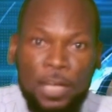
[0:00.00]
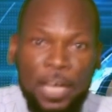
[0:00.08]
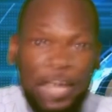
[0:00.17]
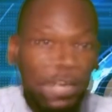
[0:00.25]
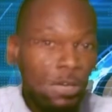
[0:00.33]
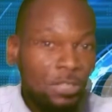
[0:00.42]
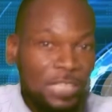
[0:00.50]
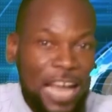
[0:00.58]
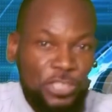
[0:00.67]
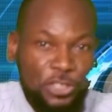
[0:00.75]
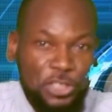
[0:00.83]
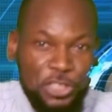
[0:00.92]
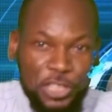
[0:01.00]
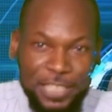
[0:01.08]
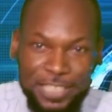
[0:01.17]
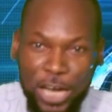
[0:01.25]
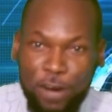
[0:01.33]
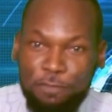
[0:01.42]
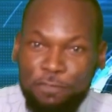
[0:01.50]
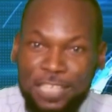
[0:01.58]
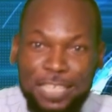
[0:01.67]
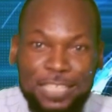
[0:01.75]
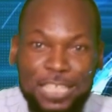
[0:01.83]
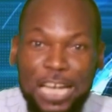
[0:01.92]
A close associate of
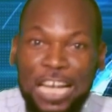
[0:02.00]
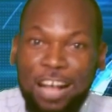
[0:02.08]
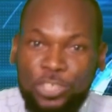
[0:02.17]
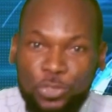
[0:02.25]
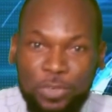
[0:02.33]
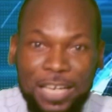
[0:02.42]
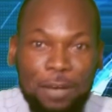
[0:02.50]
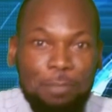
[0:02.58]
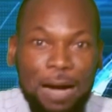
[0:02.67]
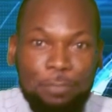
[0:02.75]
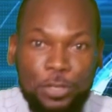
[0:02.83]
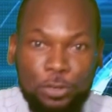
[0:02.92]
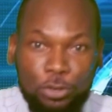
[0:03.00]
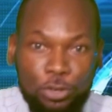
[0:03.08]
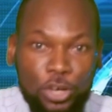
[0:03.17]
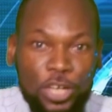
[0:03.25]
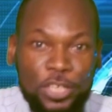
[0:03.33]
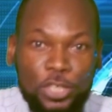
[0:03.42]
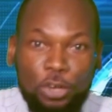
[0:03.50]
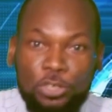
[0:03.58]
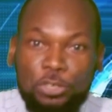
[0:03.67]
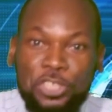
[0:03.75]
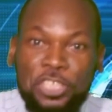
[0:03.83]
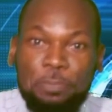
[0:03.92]
Senator Godswill Akpabio,
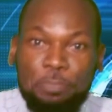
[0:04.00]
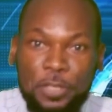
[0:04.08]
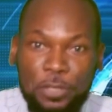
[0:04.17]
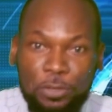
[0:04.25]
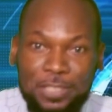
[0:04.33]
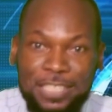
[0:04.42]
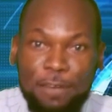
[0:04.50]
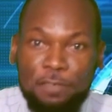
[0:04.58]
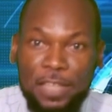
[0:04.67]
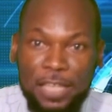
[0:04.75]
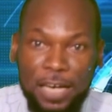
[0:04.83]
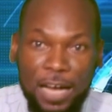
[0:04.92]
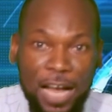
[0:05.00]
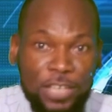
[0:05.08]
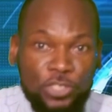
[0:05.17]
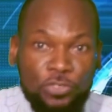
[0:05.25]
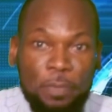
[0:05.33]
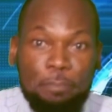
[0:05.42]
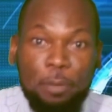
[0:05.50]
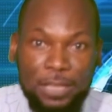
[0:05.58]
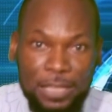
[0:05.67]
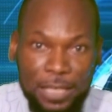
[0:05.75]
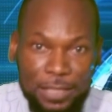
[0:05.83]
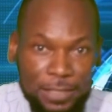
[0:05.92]
Dr. Jibril Tafida, has
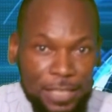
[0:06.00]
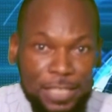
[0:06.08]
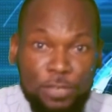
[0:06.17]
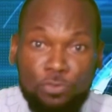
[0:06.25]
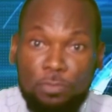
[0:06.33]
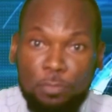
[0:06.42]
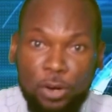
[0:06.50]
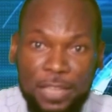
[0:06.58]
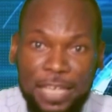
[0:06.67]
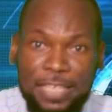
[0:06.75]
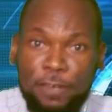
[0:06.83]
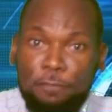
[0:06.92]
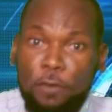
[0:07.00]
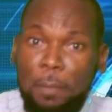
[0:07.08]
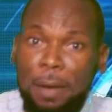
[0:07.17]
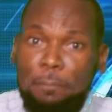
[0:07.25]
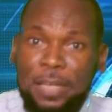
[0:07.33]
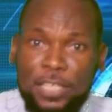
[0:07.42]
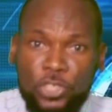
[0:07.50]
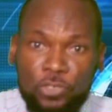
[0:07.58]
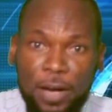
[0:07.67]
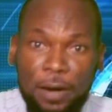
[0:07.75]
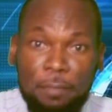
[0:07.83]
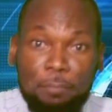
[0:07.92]
reported the rumor that the former
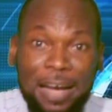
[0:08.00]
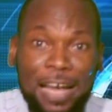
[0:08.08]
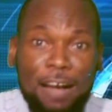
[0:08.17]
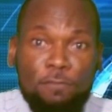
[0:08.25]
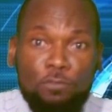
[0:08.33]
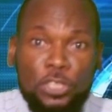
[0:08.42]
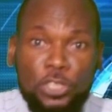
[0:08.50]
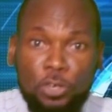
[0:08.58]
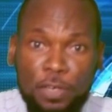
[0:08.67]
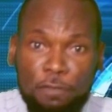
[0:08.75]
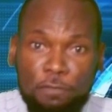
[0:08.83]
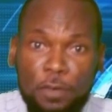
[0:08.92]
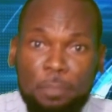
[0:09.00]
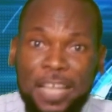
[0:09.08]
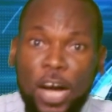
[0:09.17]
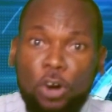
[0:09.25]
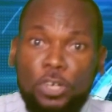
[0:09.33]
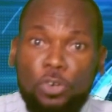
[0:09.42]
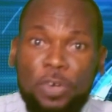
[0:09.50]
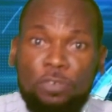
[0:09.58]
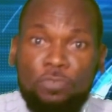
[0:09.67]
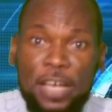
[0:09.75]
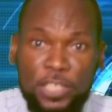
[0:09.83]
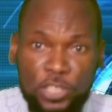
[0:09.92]
minister might have withdrawn from the
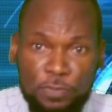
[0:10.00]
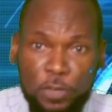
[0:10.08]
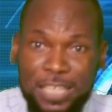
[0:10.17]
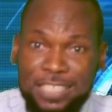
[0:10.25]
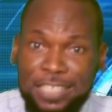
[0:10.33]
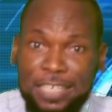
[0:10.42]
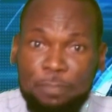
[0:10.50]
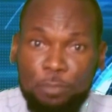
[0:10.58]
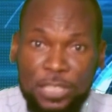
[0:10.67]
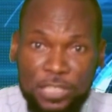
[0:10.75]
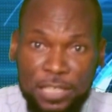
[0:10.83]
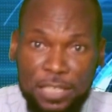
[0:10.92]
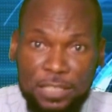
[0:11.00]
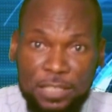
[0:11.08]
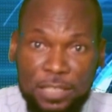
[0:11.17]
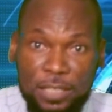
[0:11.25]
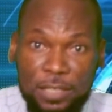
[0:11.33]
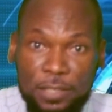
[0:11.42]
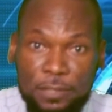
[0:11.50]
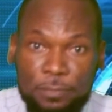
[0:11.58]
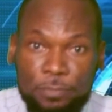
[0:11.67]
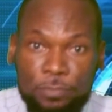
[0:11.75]
ongoing race for the Senate presidency.